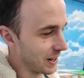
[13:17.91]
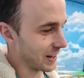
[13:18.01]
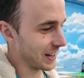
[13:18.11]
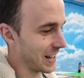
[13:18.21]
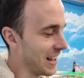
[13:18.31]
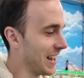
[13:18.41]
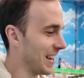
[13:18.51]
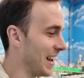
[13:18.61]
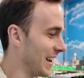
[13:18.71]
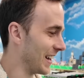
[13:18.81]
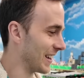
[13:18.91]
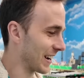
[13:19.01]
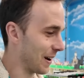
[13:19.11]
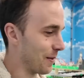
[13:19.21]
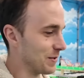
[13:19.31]
Like
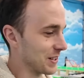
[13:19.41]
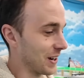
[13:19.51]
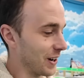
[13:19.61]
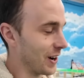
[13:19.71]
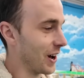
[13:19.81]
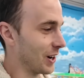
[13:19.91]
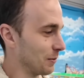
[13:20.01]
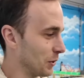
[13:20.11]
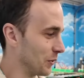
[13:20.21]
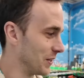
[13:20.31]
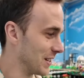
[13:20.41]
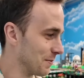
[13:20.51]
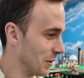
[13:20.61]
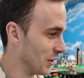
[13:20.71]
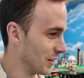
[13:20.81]
I'm just gonna not upload these
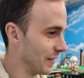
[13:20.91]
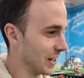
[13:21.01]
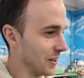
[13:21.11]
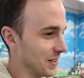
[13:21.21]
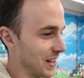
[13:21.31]
Billund videos.